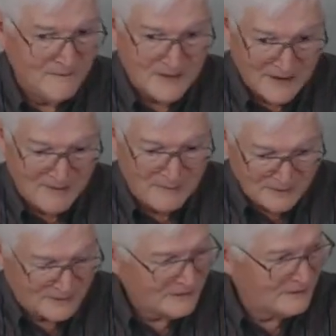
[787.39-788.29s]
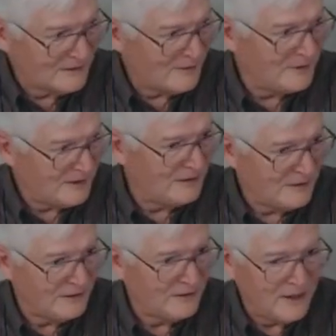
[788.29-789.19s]
that I've been coming in
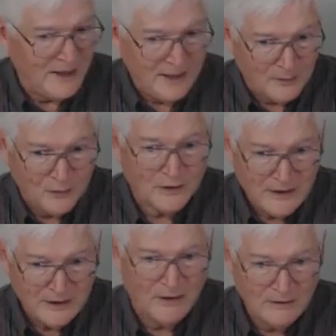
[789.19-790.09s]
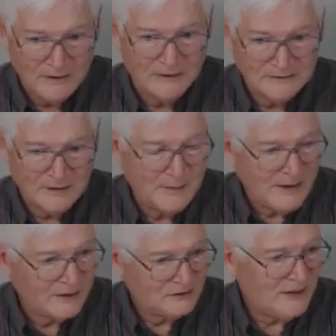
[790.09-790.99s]
here and working on this
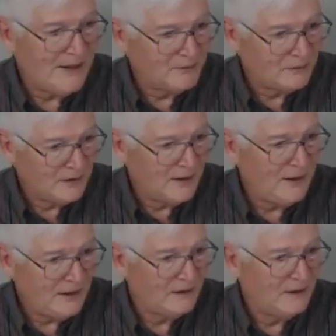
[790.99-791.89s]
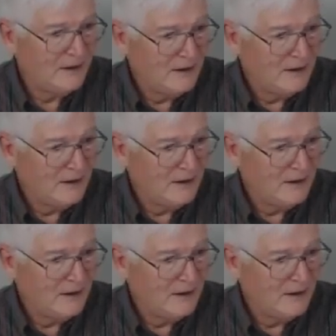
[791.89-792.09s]
about a chapter ahead